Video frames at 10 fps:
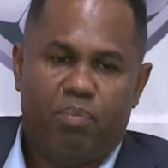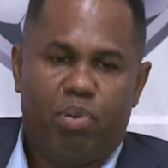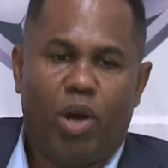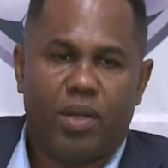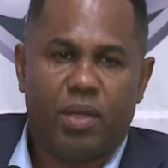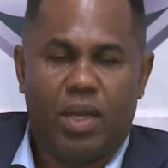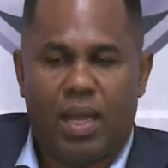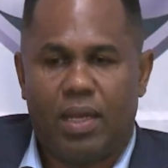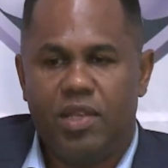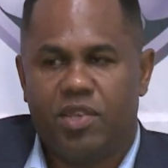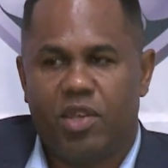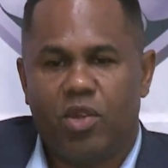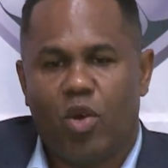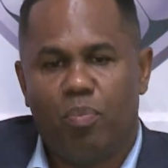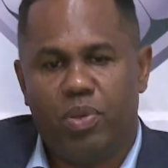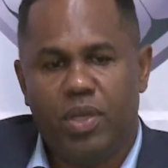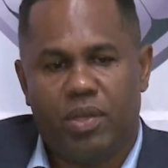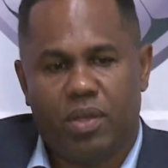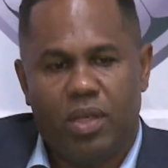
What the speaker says: but at least can compete